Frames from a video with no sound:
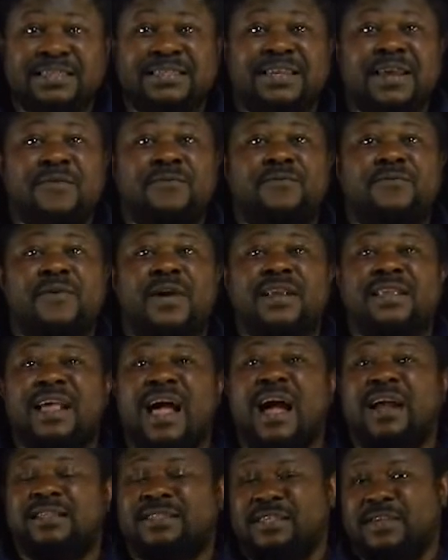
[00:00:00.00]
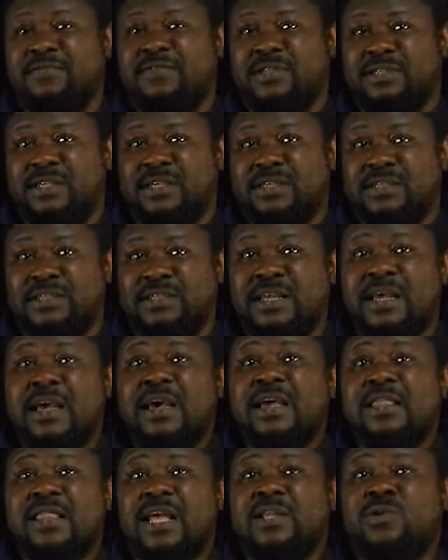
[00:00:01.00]
different activities
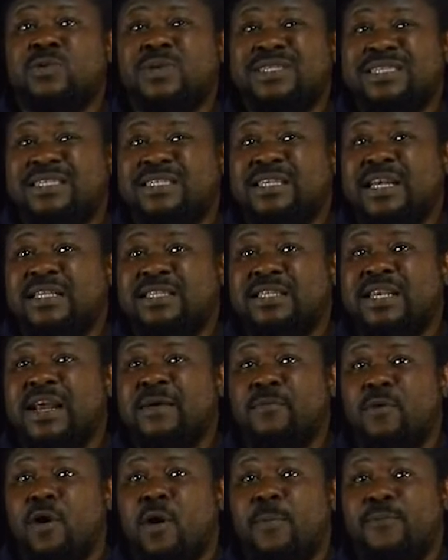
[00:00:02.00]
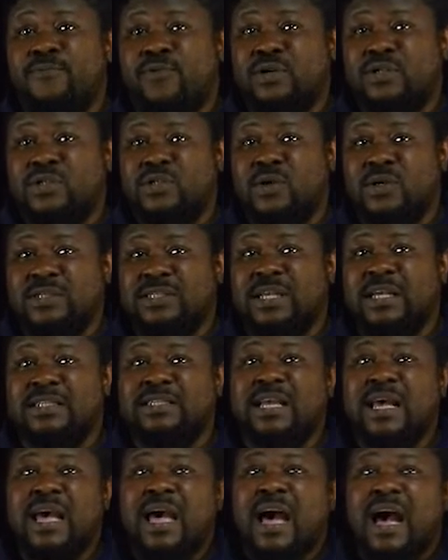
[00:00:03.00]
that will set them up for success,
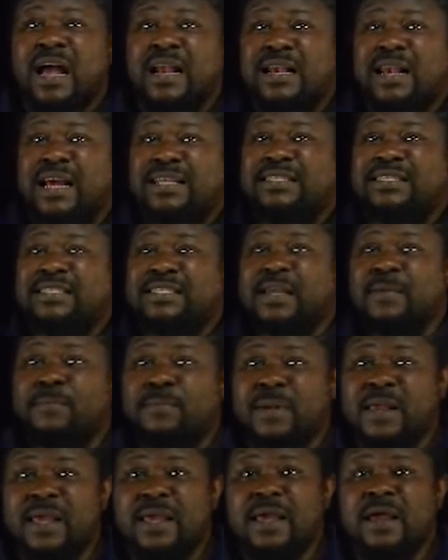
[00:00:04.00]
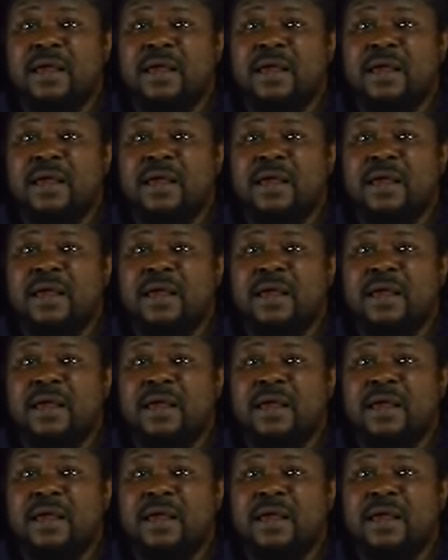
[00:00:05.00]
and that's simply